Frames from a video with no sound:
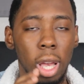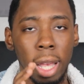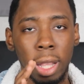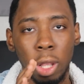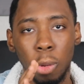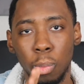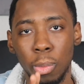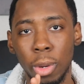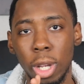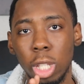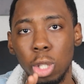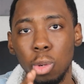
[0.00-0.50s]

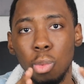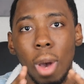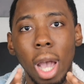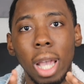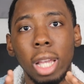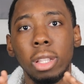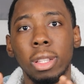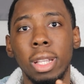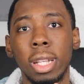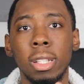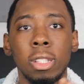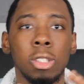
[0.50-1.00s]
And the reason
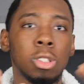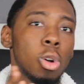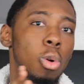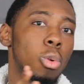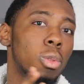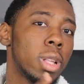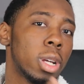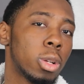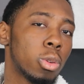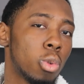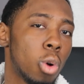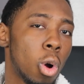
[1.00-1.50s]
why you need
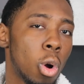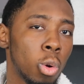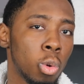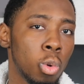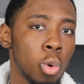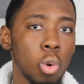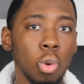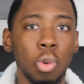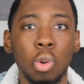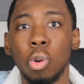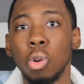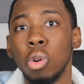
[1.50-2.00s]
so little on
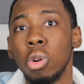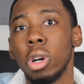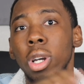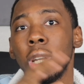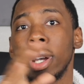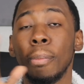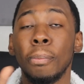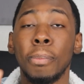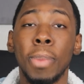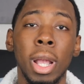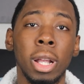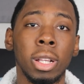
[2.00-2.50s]
Google
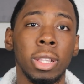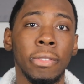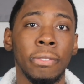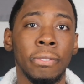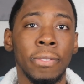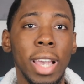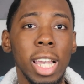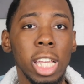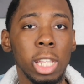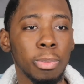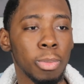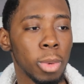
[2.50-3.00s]
compared to
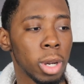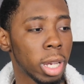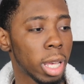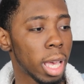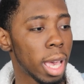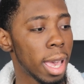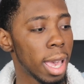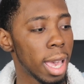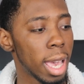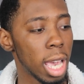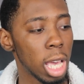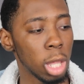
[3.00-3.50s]
Facebook
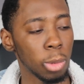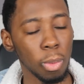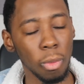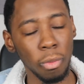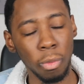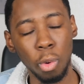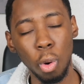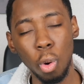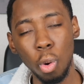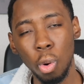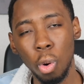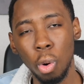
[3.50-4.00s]
is
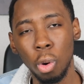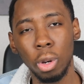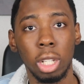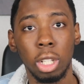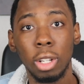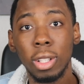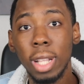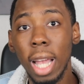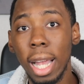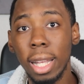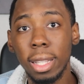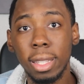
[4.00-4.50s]
with Google,
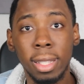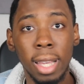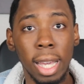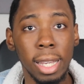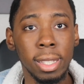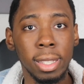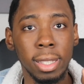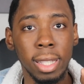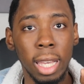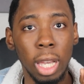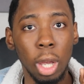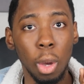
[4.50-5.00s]
you're not
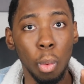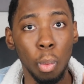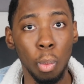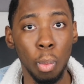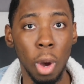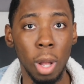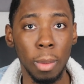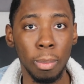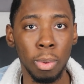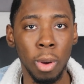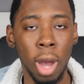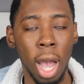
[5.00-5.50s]

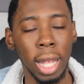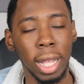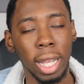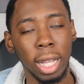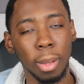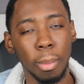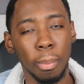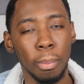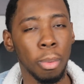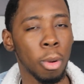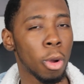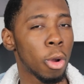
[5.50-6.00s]
testing one
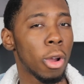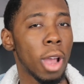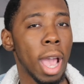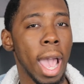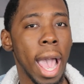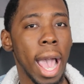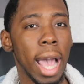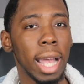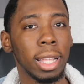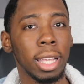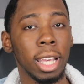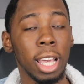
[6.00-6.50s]
product per
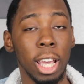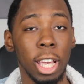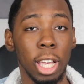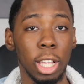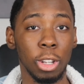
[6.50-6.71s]
ad.